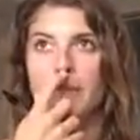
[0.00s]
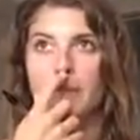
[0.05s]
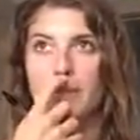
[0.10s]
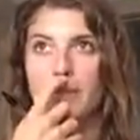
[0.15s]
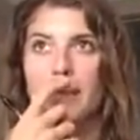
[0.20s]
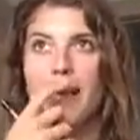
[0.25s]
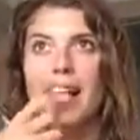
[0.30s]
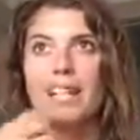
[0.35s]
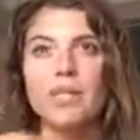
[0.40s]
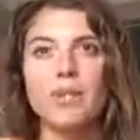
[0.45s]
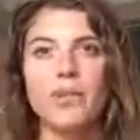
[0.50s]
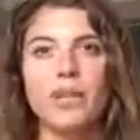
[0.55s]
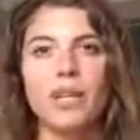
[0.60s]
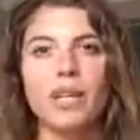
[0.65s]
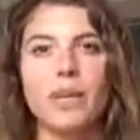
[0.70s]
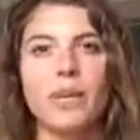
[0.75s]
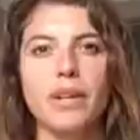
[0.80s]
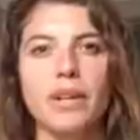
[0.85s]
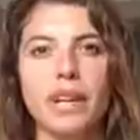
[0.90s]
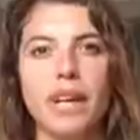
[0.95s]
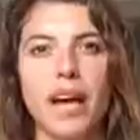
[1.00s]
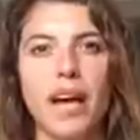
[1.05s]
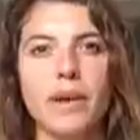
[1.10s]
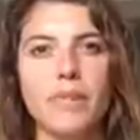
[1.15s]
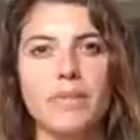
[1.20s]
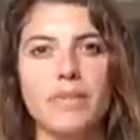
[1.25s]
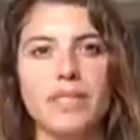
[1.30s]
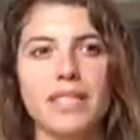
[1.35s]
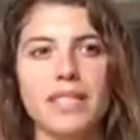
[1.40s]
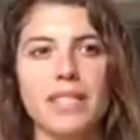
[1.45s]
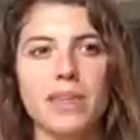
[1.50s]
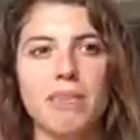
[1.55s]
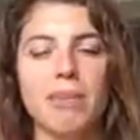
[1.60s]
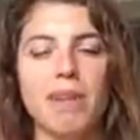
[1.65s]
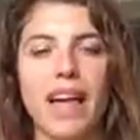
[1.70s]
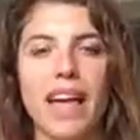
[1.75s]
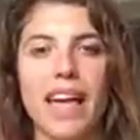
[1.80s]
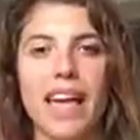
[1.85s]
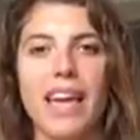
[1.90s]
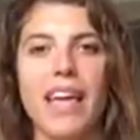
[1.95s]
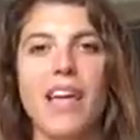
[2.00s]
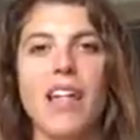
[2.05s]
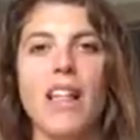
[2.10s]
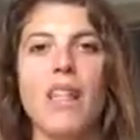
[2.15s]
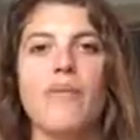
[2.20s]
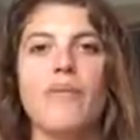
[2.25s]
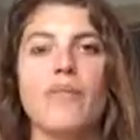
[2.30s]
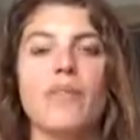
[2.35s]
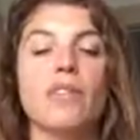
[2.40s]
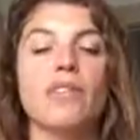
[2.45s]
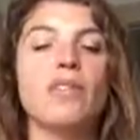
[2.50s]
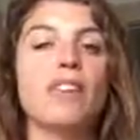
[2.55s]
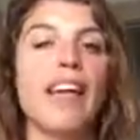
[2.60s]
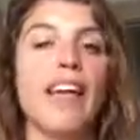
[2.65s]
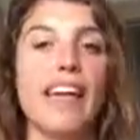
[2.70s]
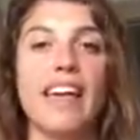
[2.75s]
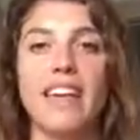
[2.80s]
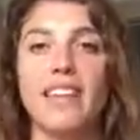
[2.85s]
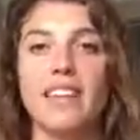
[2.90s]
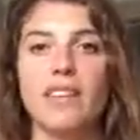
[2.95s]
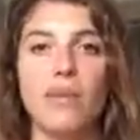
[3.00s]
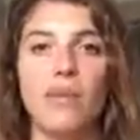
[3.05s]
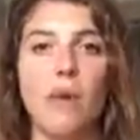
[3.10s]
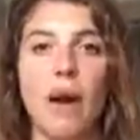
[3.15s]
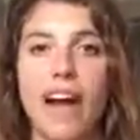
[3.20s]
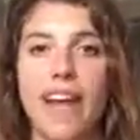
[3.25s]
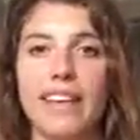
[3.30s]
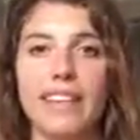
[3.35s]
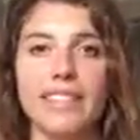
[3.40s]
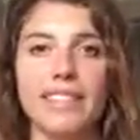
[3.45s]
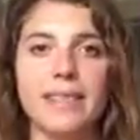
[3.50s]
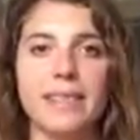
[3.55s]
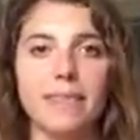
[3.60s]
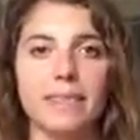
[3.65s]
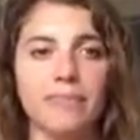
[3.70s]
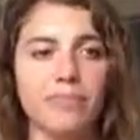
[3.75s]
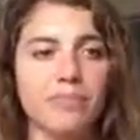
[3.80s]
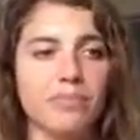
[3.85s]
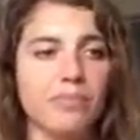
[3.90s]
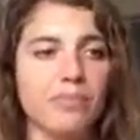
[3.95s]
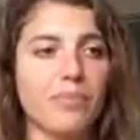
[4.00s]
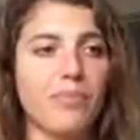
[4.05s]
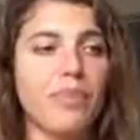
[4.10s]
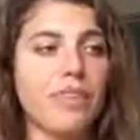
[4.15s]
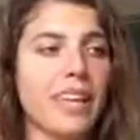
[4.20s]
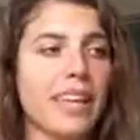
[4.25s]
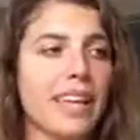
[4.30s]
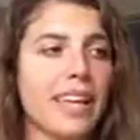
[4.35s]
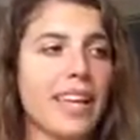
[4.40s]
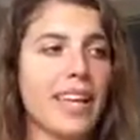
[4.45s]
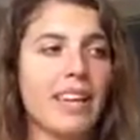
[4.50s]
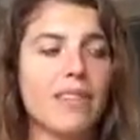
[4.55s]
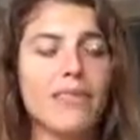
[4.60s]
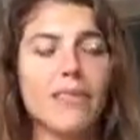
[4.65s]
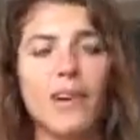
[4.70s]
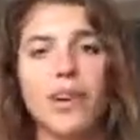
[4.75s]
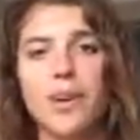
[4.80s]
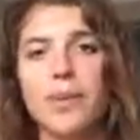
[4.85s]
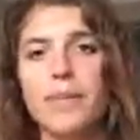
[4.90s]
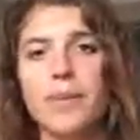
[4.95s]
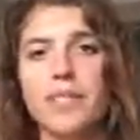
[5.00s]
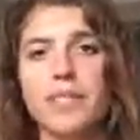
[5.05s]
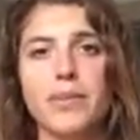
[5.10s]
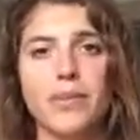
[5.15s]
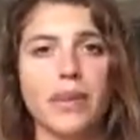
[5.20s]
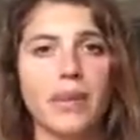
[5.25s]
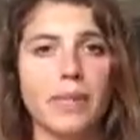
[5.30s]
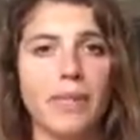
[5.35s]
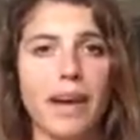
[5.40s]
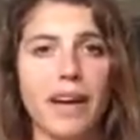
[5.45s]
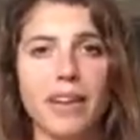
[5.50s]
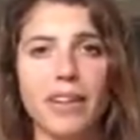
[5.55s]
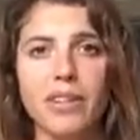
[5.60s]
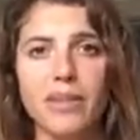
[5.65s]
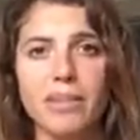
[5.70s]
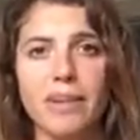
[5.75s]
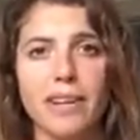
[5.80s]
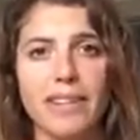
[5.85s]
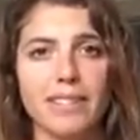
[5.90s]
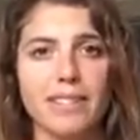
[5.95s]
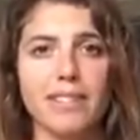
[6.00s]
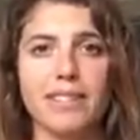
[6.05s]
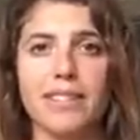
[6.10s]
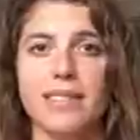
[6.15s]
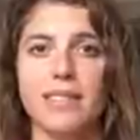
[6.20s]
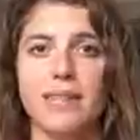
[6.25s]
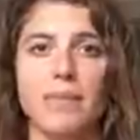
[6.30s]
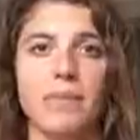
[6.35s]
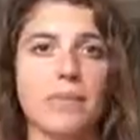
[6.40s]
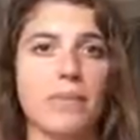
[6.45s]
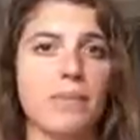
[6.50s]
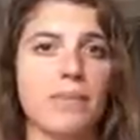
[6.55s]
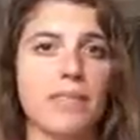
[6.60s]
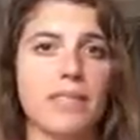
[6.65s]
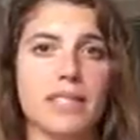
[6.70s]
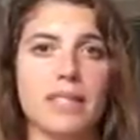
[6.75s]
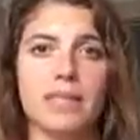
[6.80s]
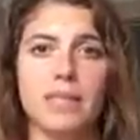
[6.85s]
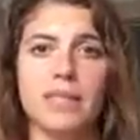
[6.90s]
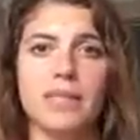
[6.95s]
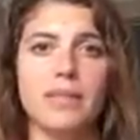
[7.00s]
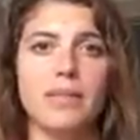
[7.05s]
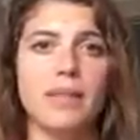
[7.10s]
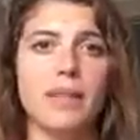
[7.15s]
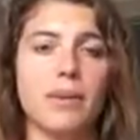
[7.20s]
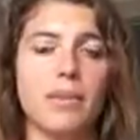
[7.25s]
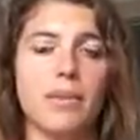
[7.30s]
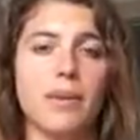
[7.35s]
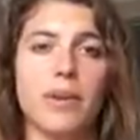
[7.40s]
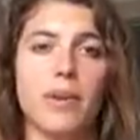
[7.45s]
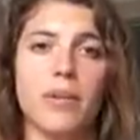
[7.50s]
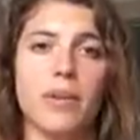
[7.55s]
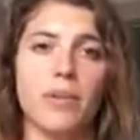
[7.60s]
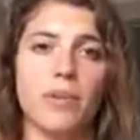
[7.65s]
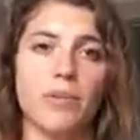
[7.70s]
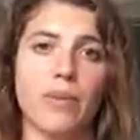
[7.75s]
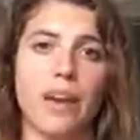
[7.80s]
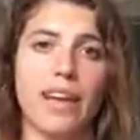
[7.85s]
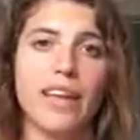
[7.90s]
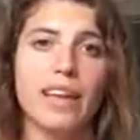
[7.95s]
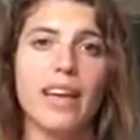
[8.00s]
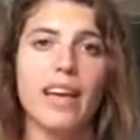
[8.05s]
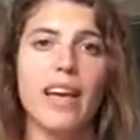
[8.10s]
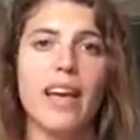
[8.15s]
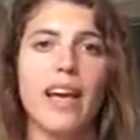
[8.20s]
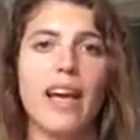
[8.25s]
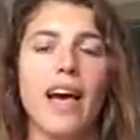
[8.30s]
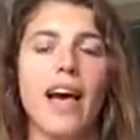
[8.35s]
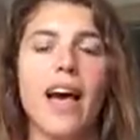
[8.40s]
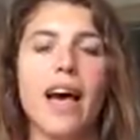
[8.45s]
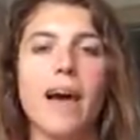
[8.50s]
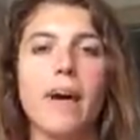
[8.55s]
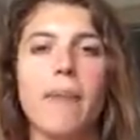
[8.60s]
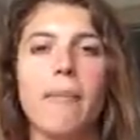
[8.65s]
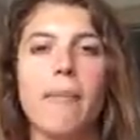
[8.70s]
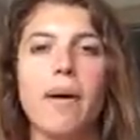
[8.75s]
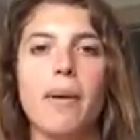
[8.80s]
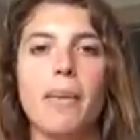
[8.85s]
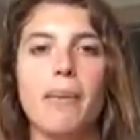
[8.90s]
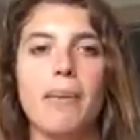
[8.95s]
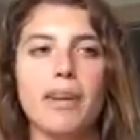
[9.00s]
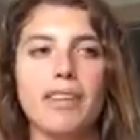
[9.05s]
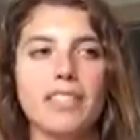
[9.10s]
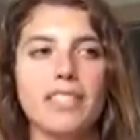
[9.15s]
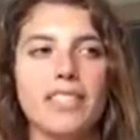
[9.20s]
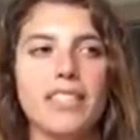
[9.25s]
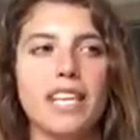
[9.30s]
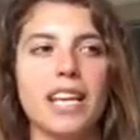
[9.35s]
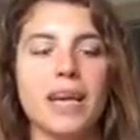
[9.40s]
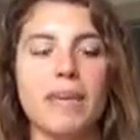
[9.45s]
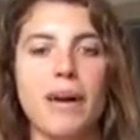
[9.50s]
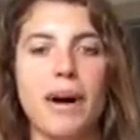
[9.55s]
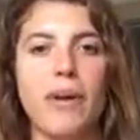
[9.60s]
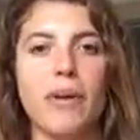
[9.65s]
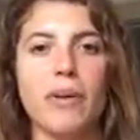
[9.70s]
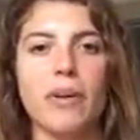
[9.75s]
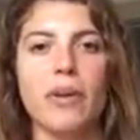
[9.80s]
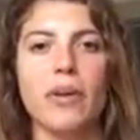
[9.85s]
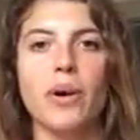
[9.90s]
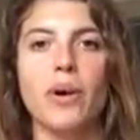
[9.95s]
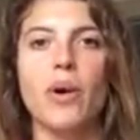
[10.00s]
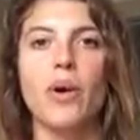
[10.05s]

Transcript: So that's really when it comes into play for leg wise. Again, volume doesn't really matter because it doesn't compute with rank, but just think about,